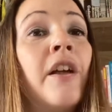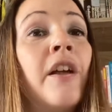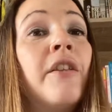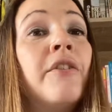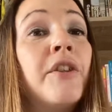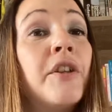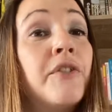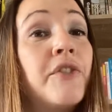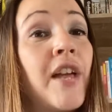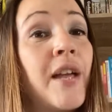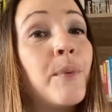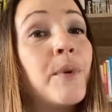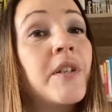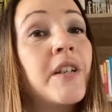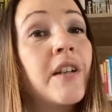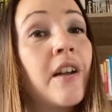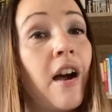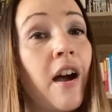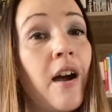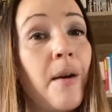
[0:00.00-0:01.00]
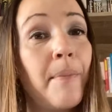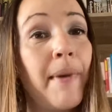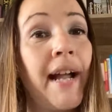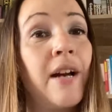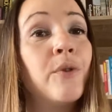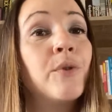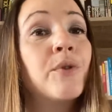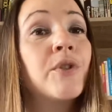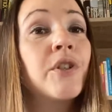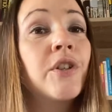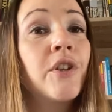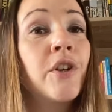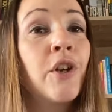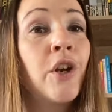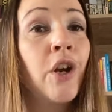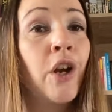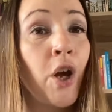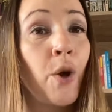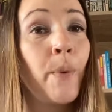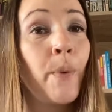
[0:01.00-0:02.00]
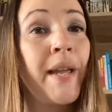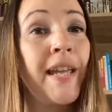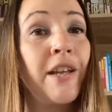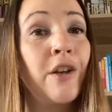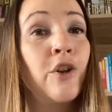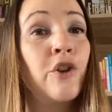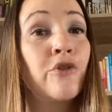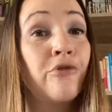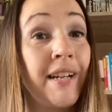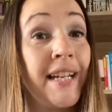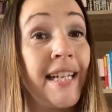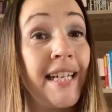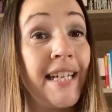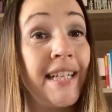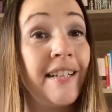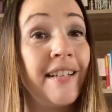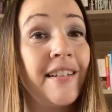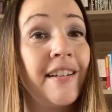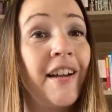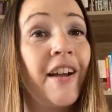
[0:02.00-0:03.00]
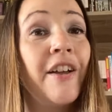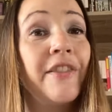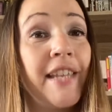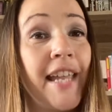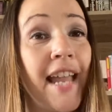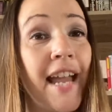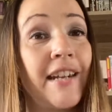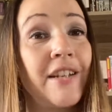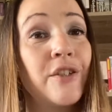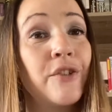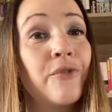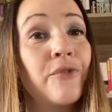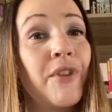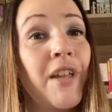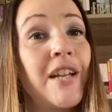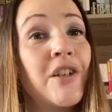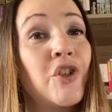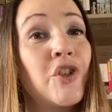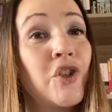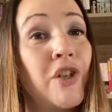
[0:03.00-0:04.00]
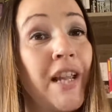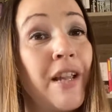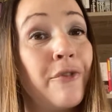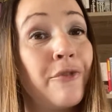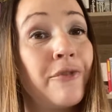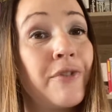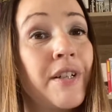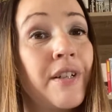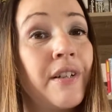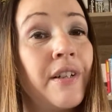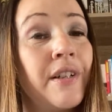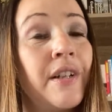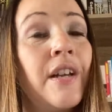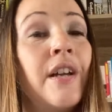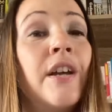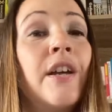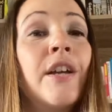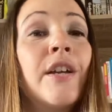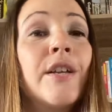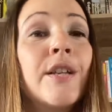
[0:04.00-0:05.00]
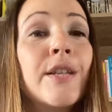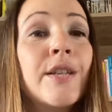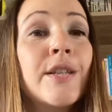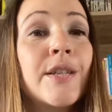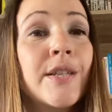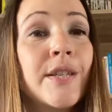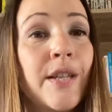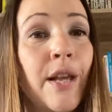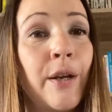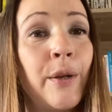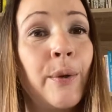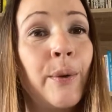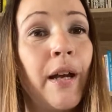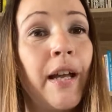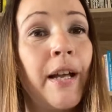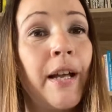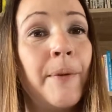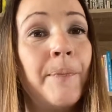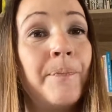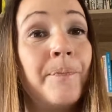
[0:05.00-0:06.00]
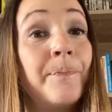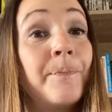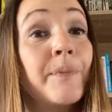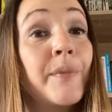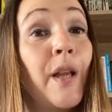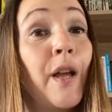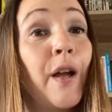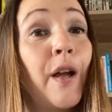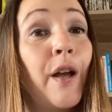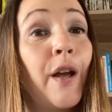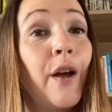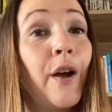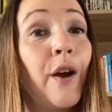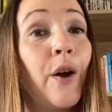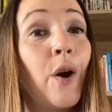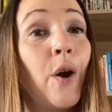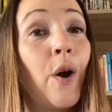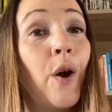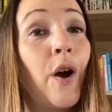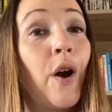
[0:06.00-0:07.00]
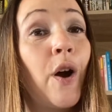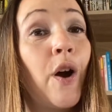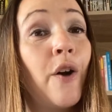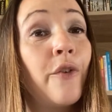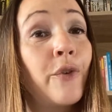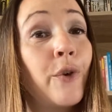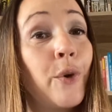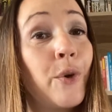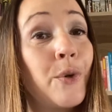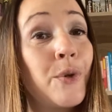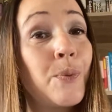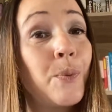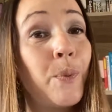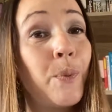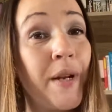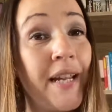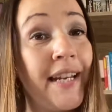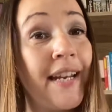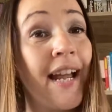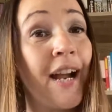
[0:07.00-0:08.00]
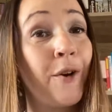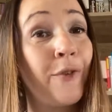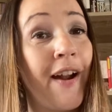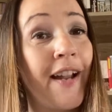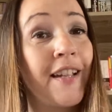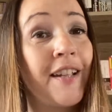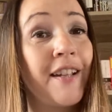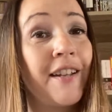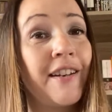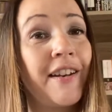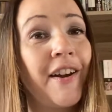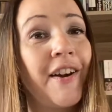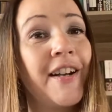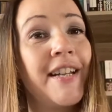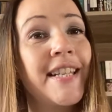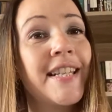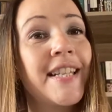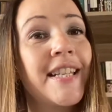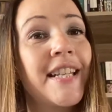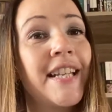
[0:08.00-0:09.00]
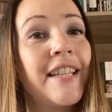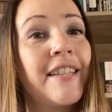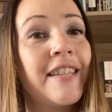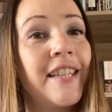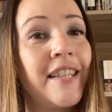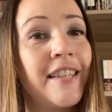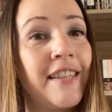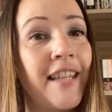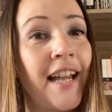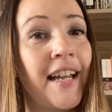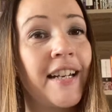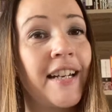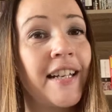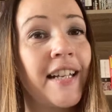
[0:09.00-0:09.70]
that they would come out glowing green at the end of their shift. So, of course, we now recognise that that